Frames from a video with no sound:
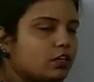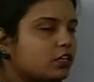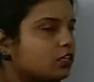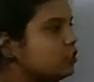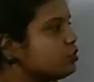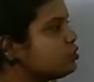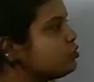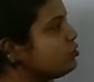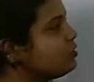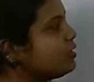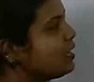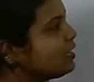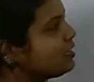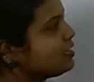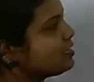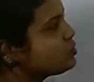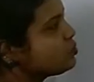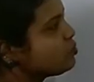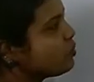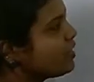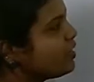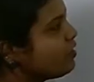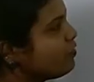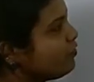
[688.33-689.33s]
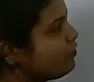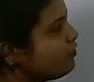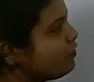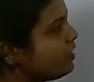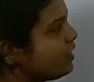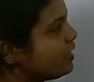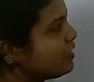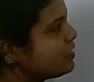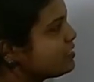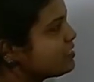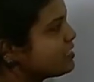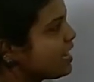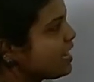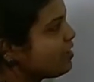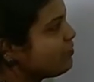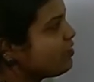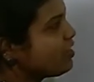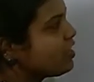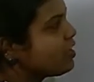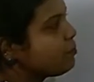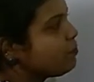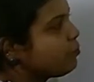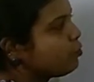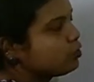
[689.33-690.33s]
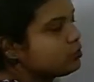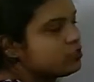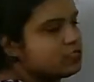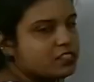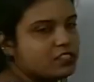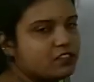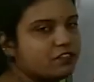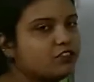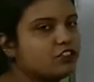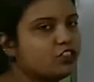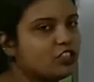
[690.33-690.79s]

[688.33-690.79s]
So that is why it is having a positive